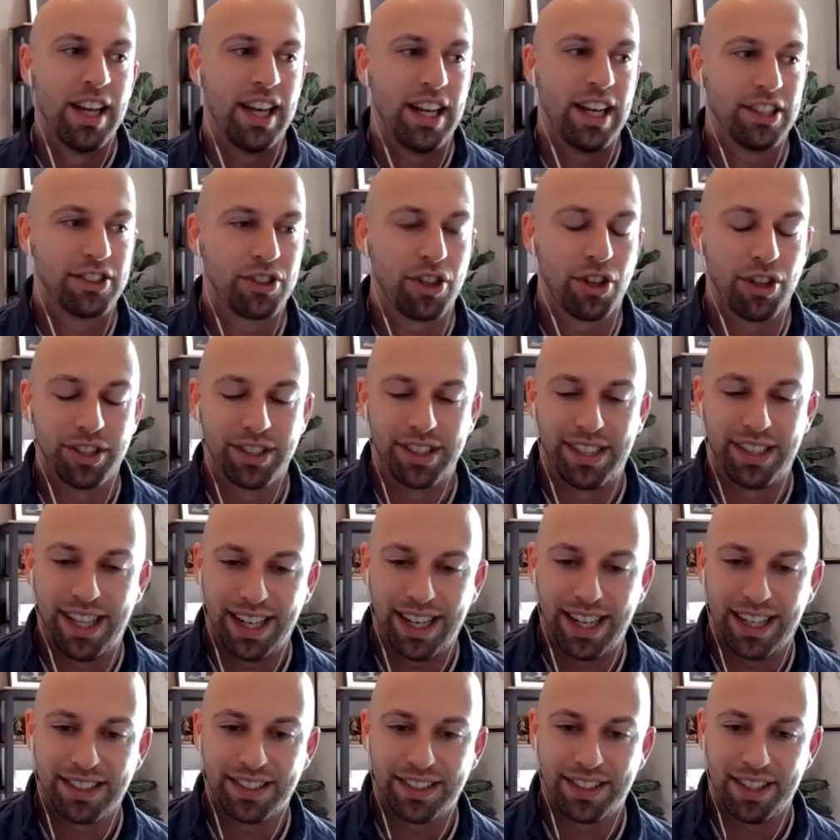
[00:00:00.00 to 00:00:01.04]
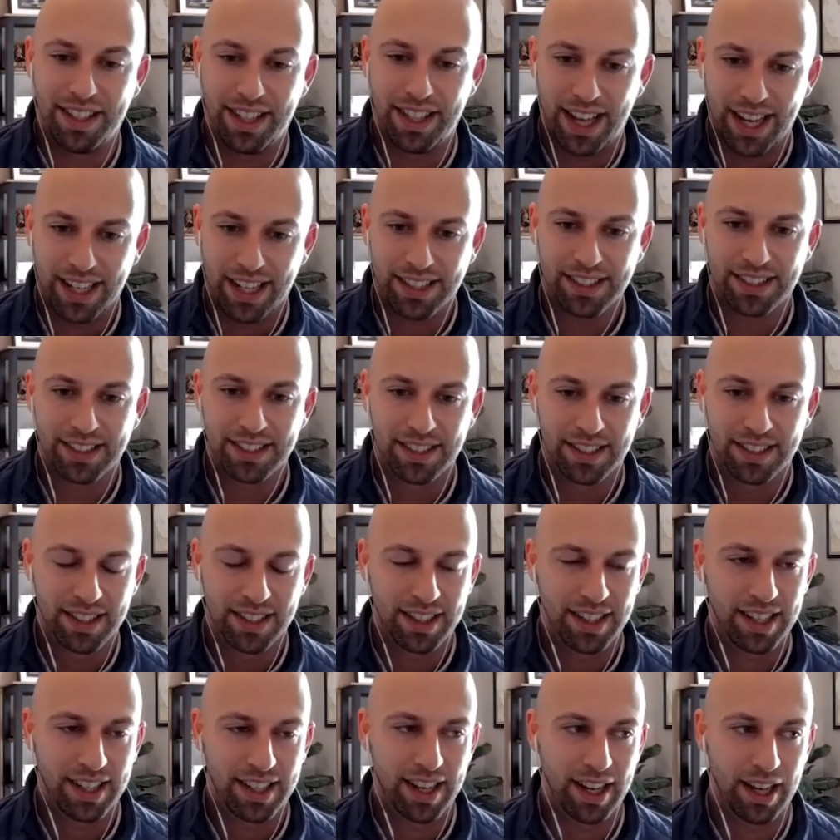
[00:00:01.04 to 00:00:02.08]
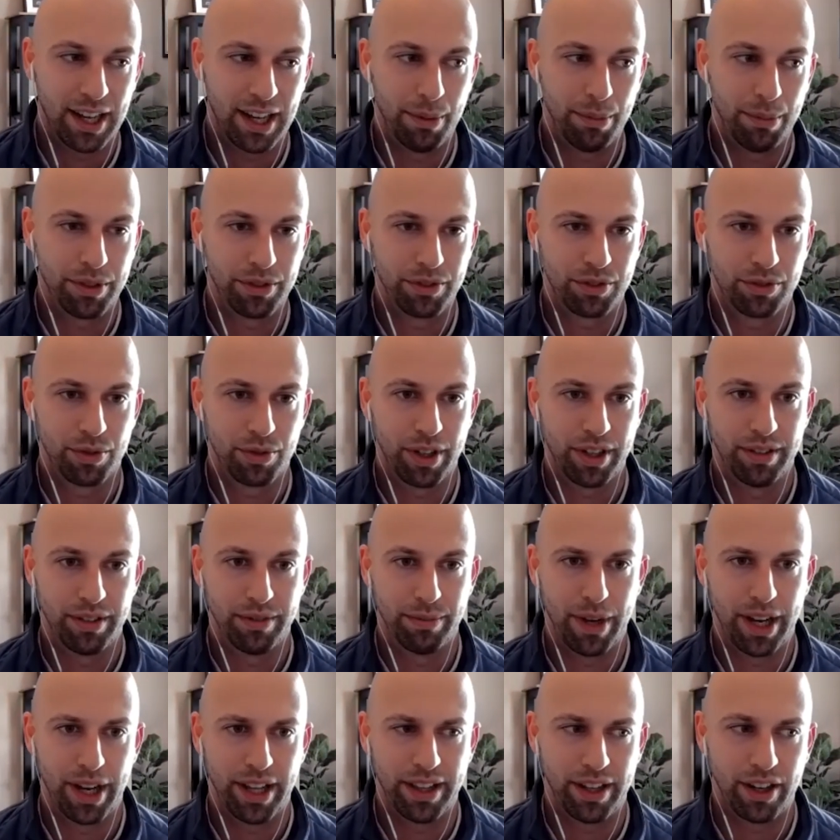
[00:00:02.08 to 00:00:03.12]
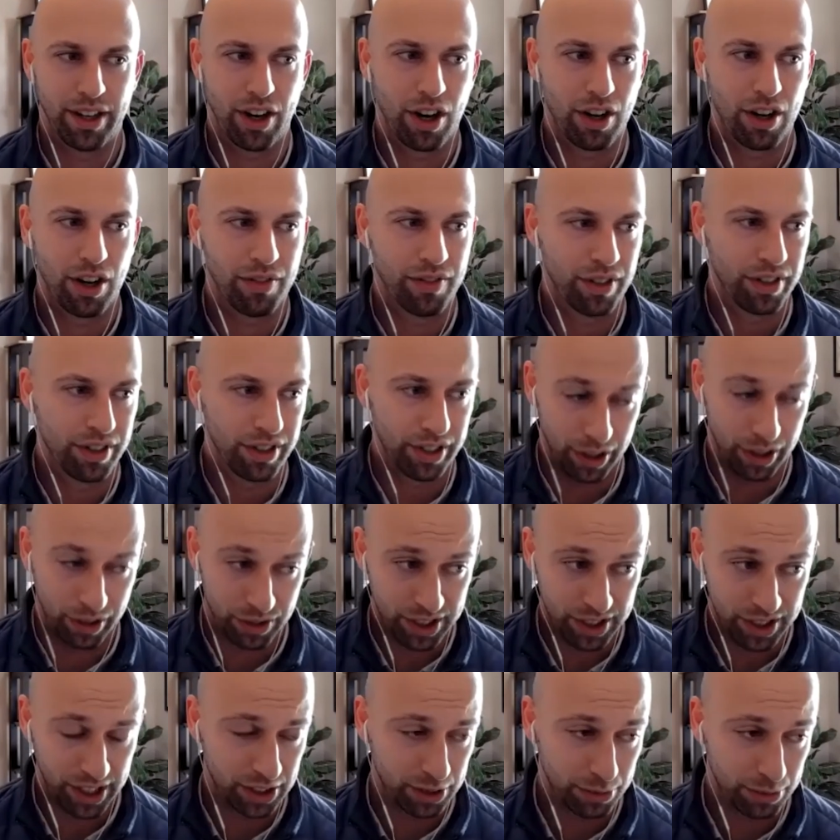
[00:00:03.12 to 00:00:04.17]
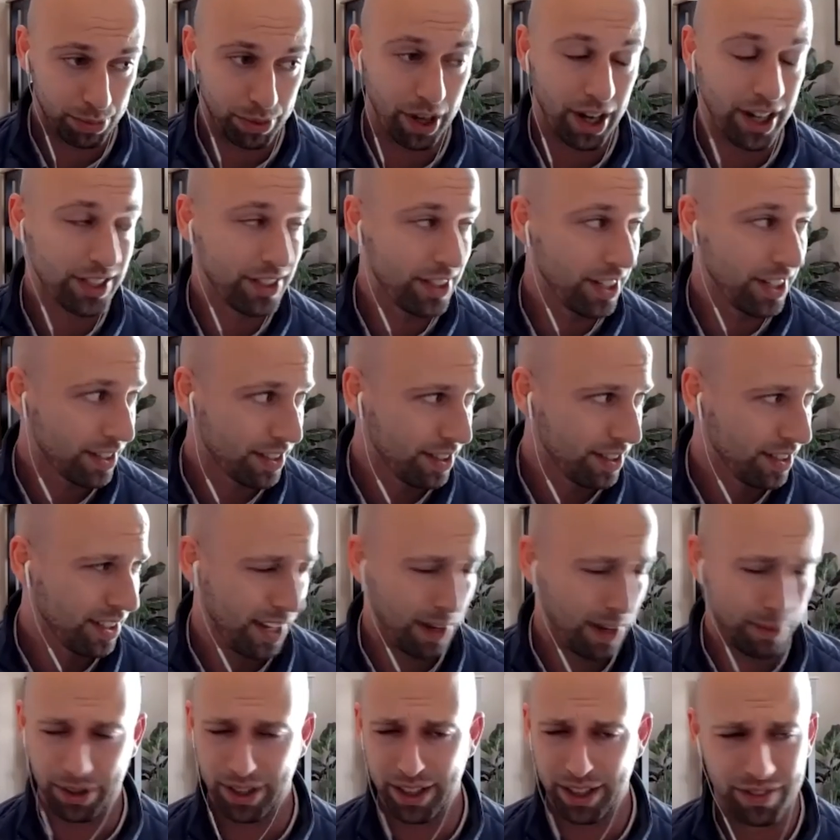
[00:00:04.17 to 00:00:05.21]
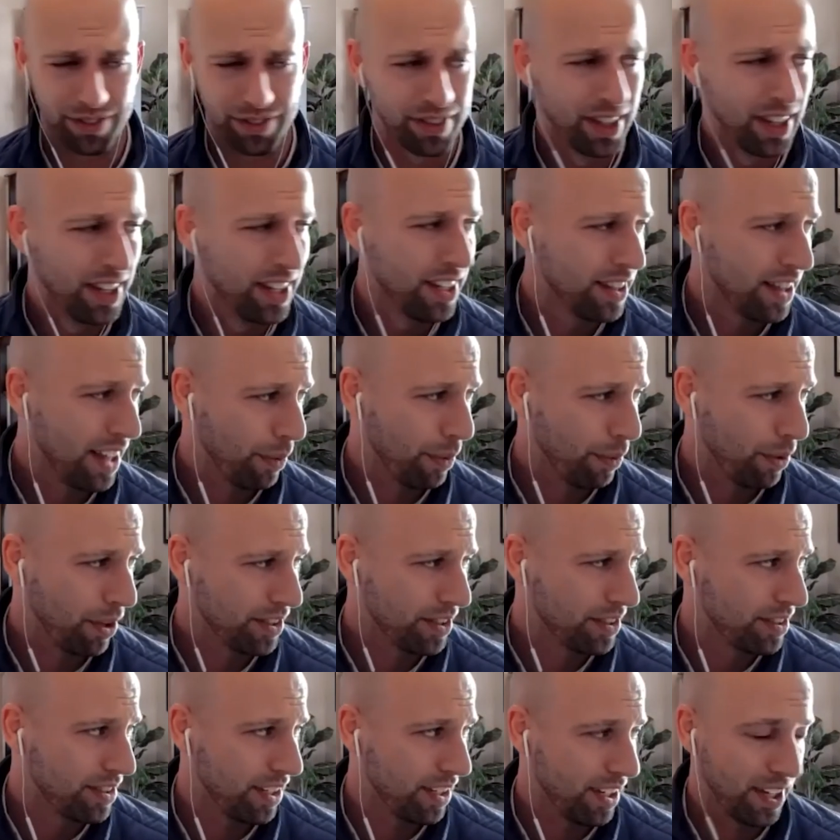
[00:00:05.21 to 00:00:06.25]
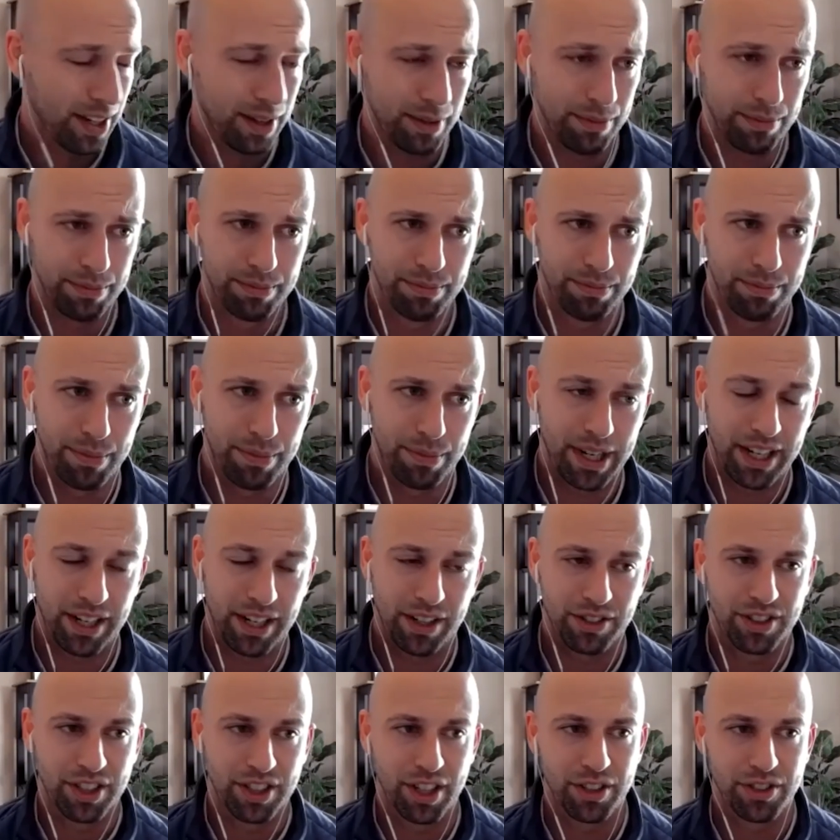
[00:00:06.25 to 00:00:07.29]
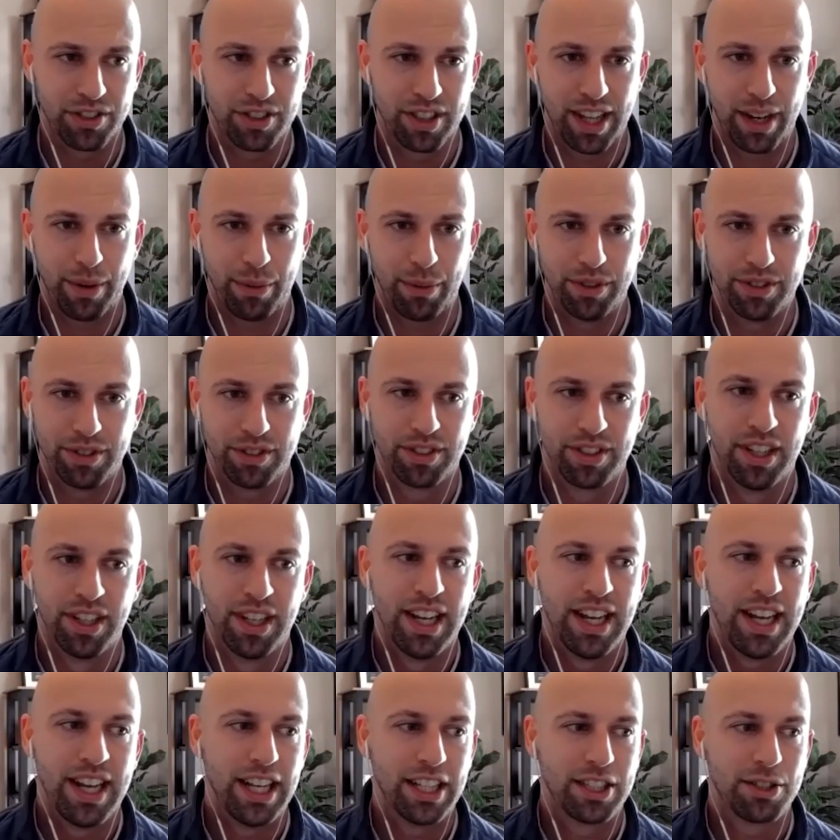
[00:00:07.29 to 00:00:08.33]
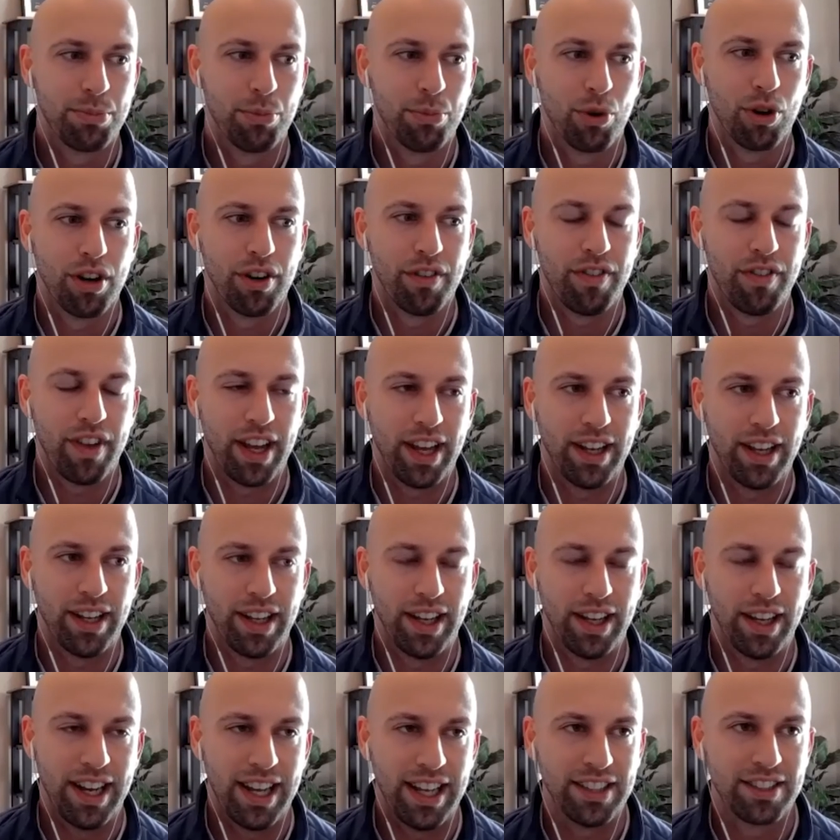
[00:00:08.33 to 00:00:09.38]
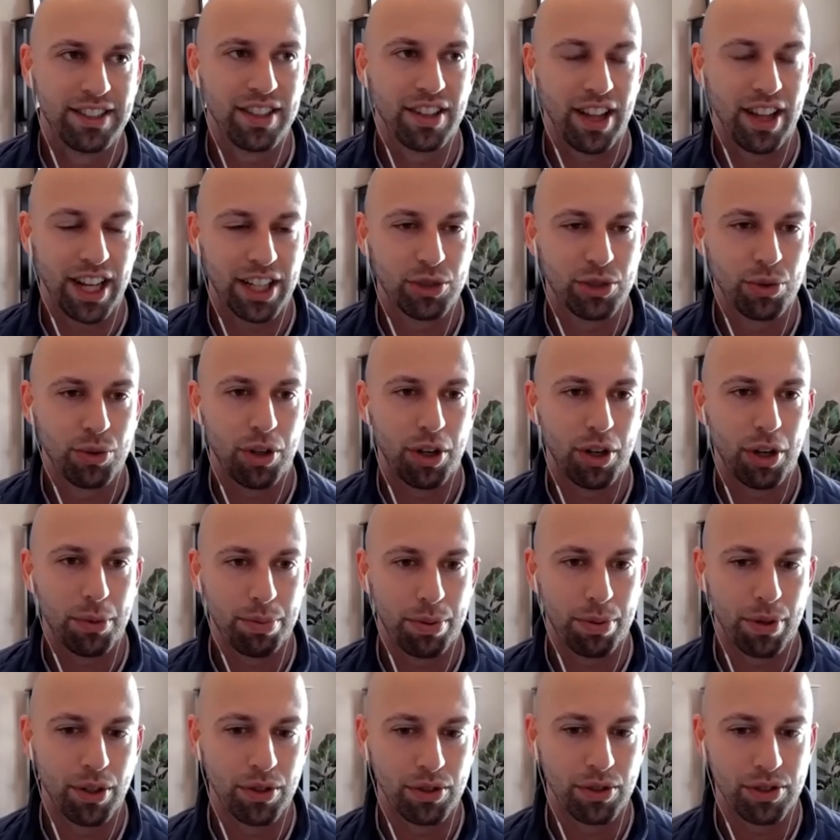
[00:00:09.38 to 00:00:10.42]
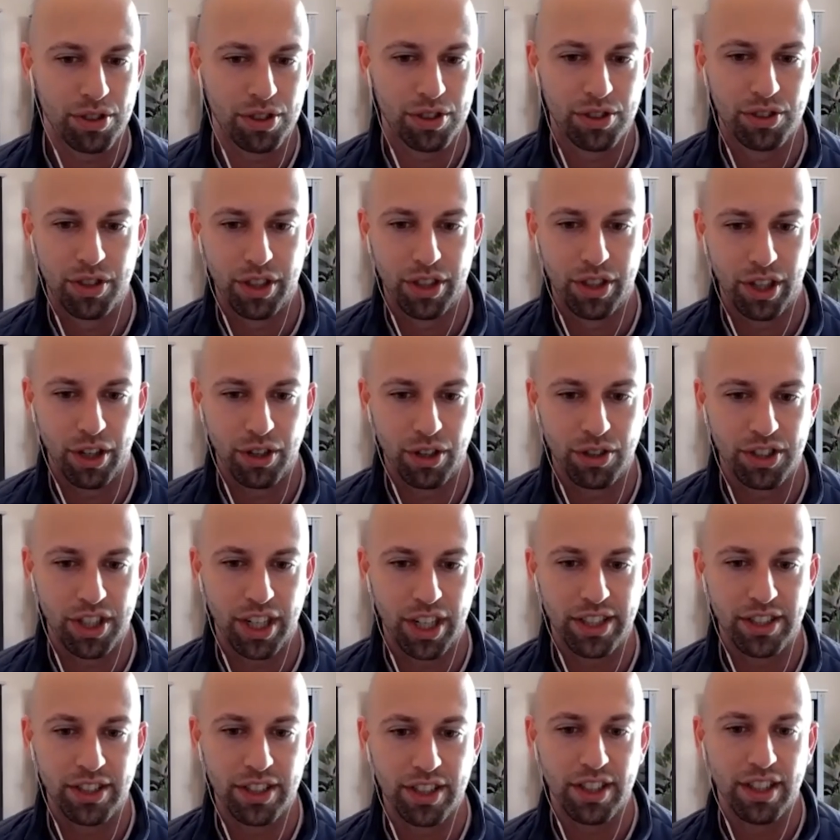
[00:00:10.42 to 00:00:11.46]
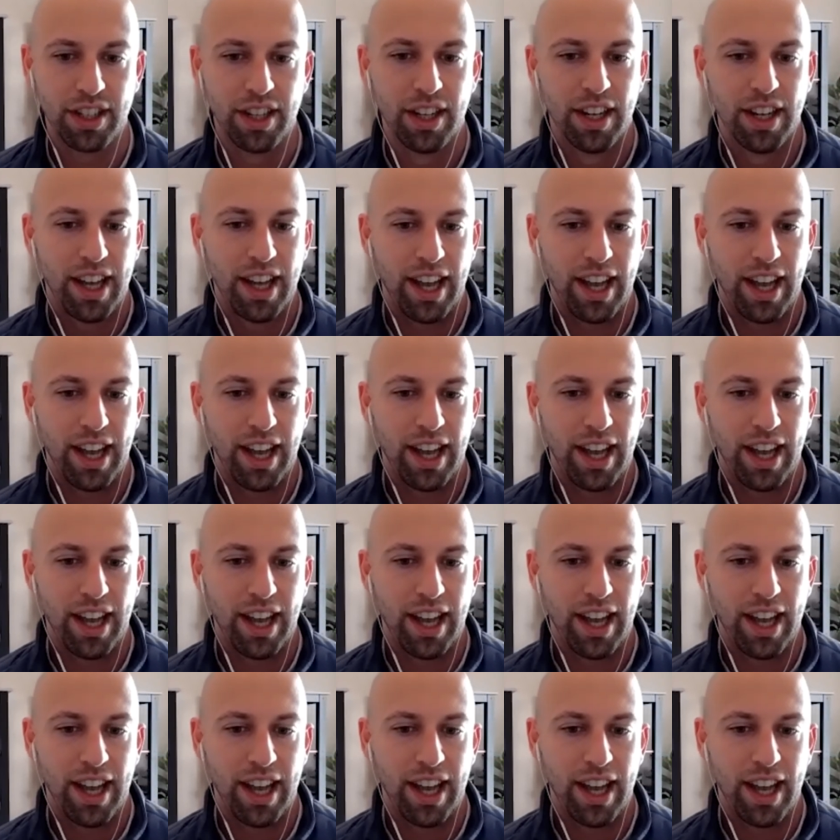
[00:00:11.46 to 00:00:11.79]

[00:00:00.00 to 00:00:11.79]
It's called Getting to Yes. Um, it was written by the Harvard Negotiation Project, I believe that was um, many years ago. So that one's it's more of a an intellectual approach to negotiation.